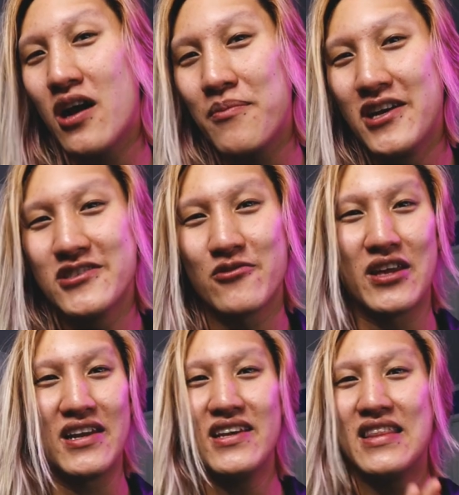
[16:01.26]
up. So
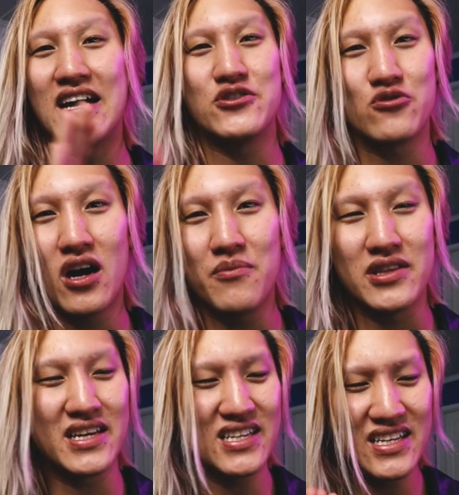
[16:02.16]
they need that
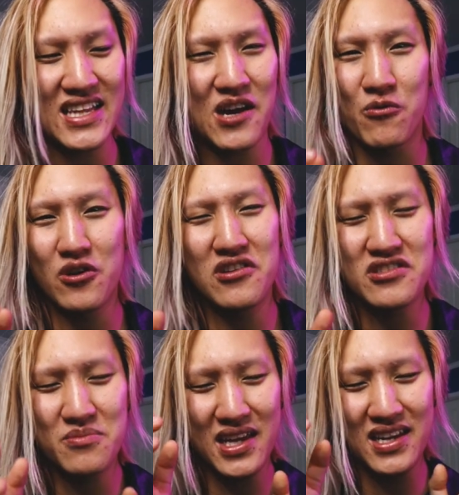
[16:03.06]
drama, they need that
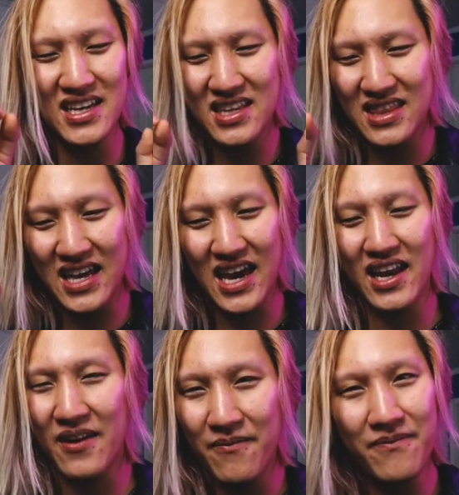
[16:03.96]
realism, they need
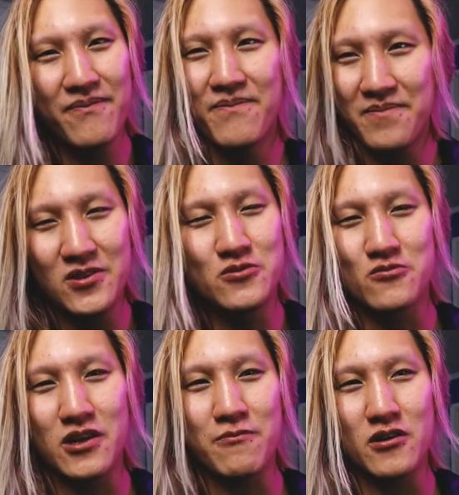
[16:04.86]
that
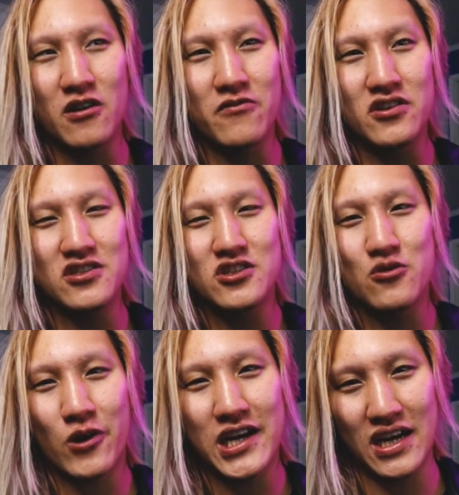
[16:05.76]
drip of good
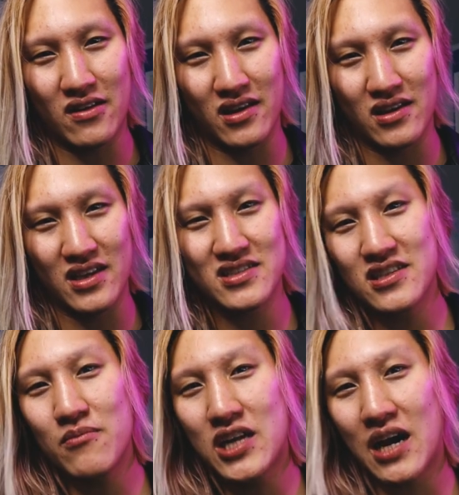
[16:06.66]
storytelling. And
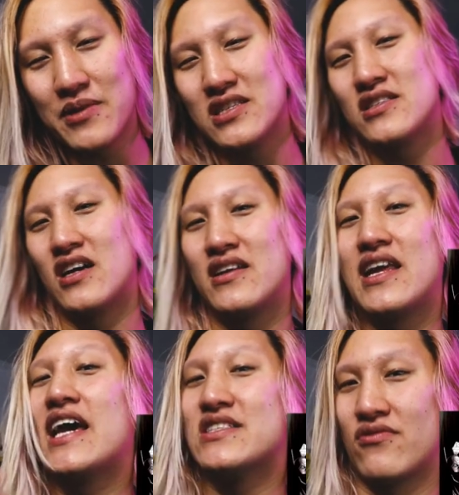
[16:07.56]
sometimes it's done
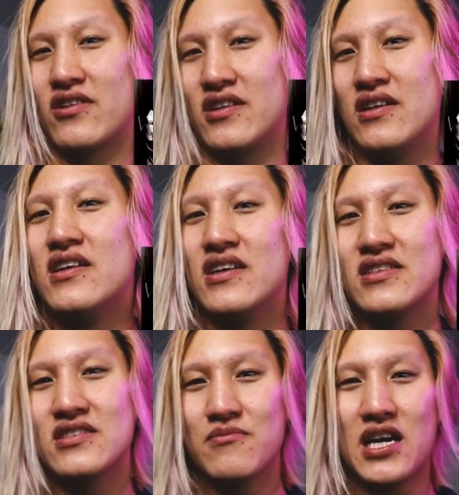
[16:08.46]
tastefully,
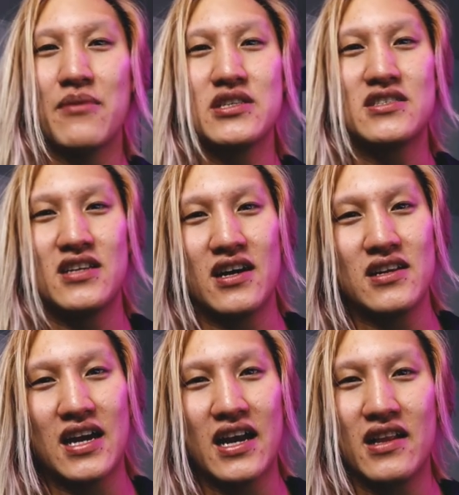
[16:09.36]
and sometimes it's
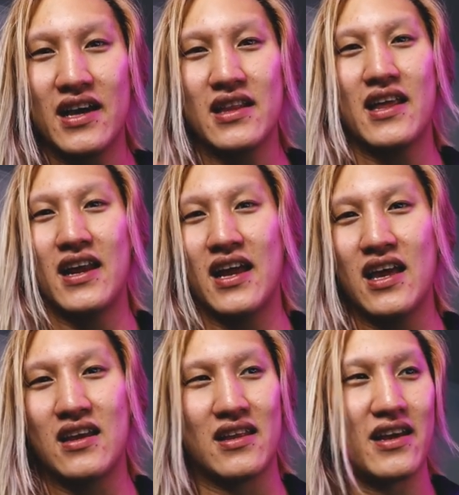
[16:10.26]
done kind of like
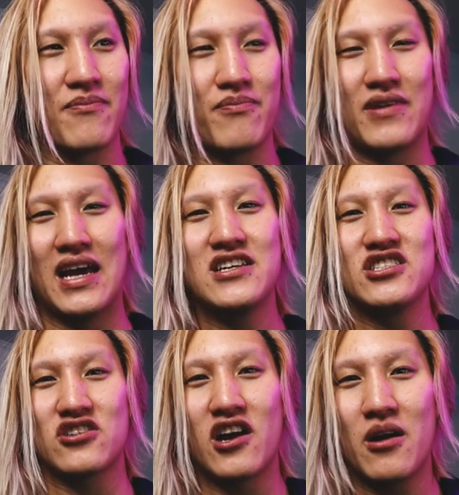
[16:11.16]
light-handed, like getting
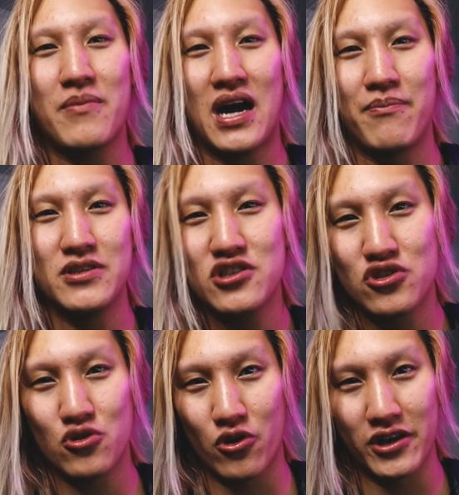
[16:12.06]
shot out by a bunch
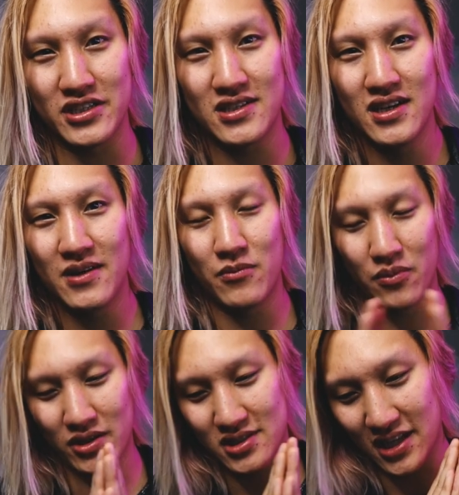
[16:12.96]
of droids.
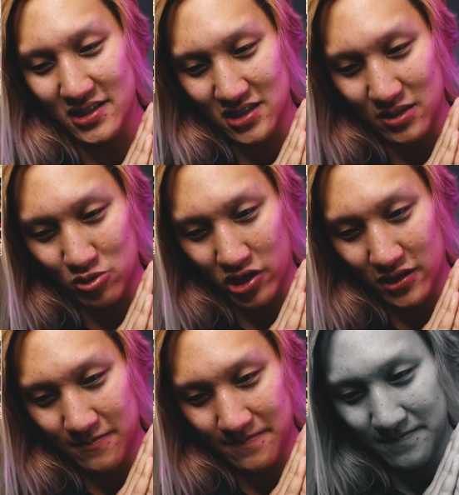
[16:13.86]
Moment of silence, Tendrake.